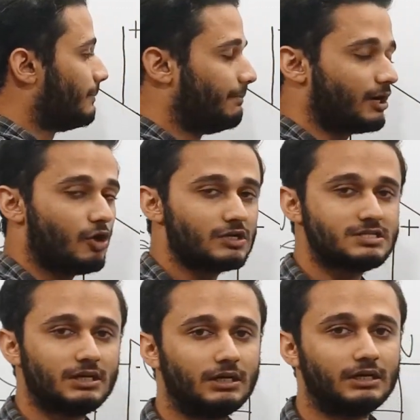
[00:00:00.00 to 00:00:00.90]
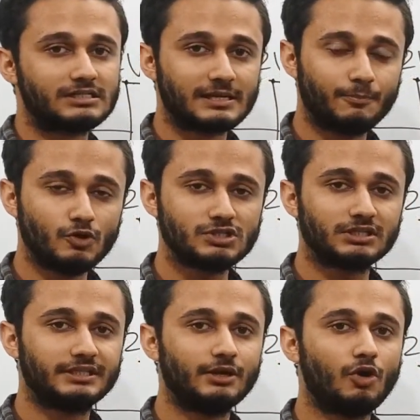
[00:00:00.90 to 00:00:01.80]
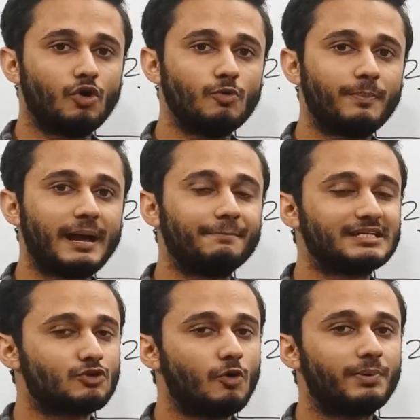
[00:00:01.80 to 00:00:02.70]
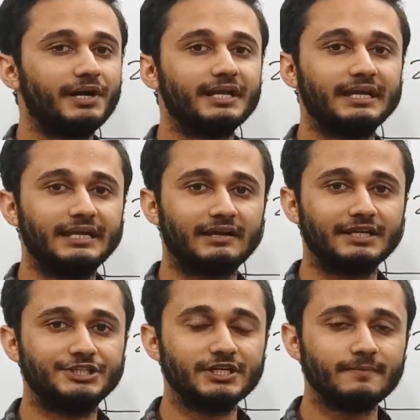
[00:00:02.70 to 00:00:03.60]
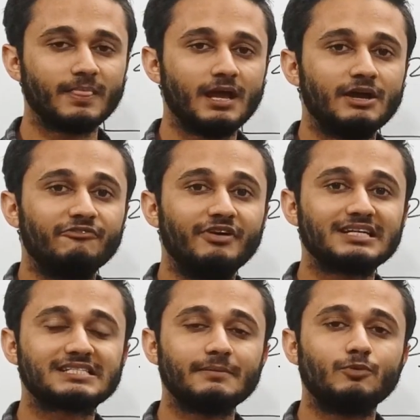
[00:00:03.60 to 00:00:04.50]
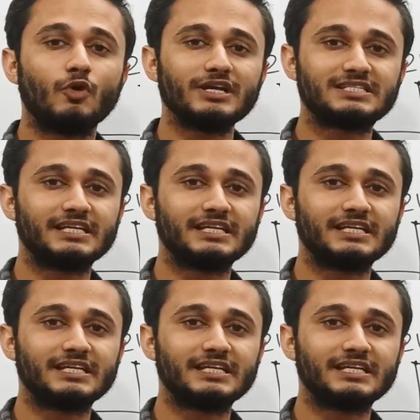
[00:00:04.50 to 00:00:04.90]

because suppose the op-amp is operating in a region where some noise